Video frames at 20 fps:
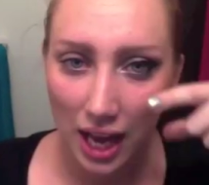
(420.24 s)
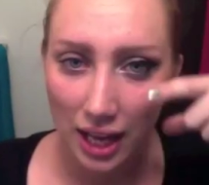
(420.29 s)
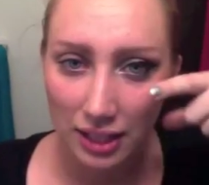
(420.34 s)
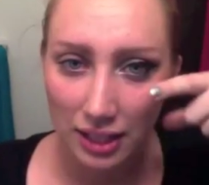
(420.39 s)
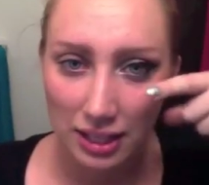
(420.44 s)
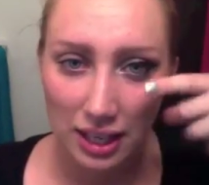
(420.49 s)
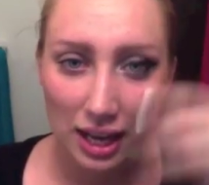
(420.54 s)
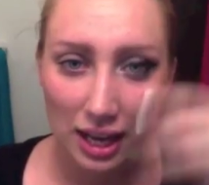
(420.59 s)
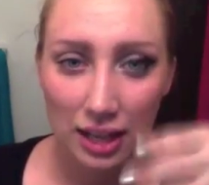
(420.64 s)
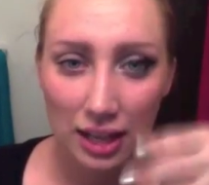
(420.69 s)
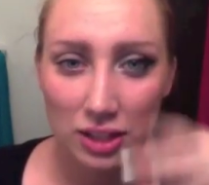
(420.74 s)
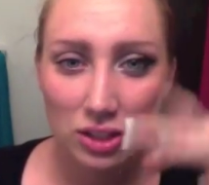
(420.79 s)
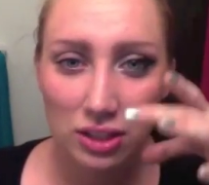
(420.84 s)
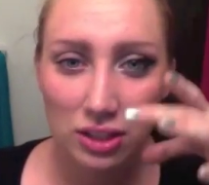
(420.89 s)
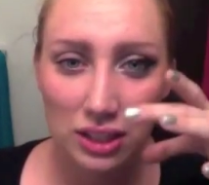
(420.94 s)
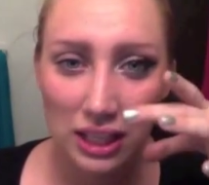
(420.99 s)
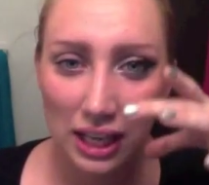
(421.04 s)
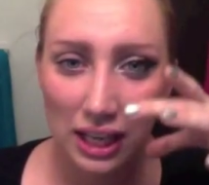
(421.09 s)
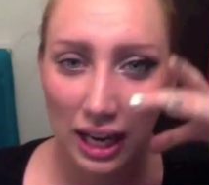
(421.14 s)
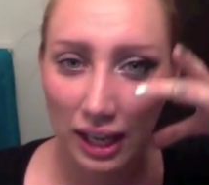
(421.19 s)
It
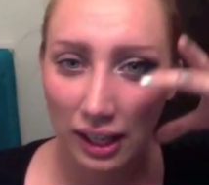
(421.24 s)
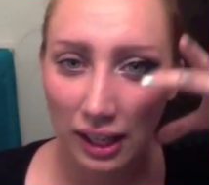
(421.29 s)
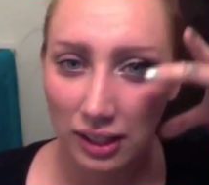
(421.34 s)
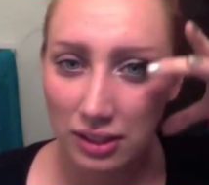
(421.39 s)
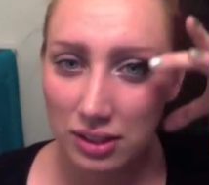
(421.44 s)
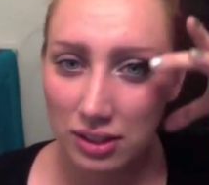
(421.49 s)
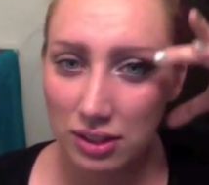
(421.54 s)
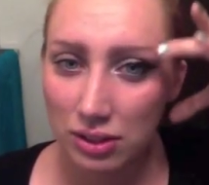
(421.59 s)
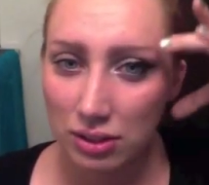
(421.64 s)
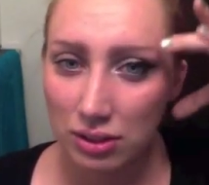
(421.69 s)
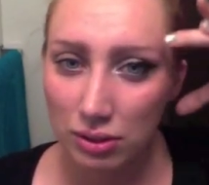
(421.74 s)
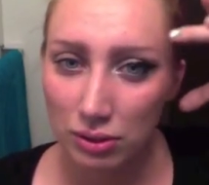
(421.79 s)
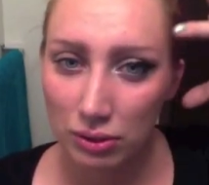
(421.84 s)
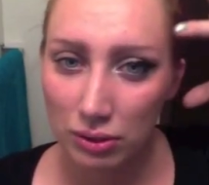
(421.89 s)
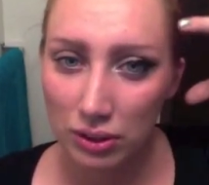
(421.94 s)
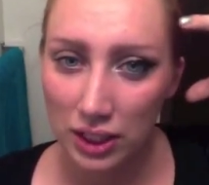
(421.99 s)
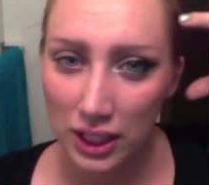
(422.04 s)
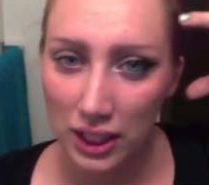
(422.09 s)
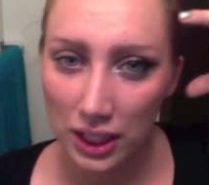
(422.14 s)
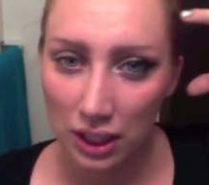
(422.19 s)
actually adds to,
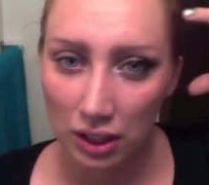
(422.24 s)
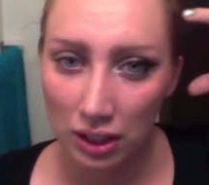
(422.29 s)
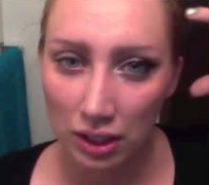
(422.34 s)
like,